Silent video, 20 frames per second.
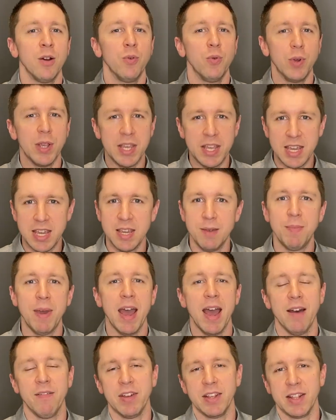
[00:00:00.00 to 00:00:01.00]
we keep
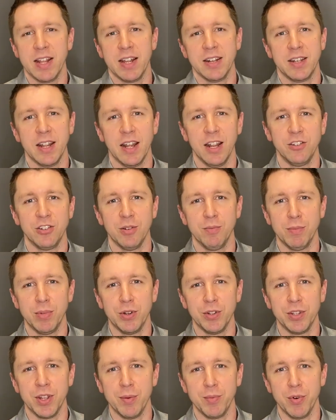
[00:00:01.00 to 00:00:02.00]
having that tension
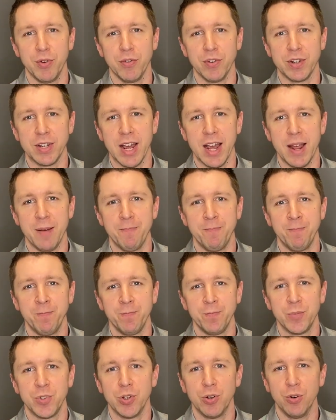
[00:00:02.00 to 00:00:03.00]
built up over time.
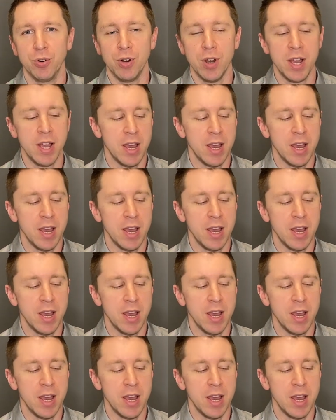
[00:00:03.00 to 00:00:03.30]
So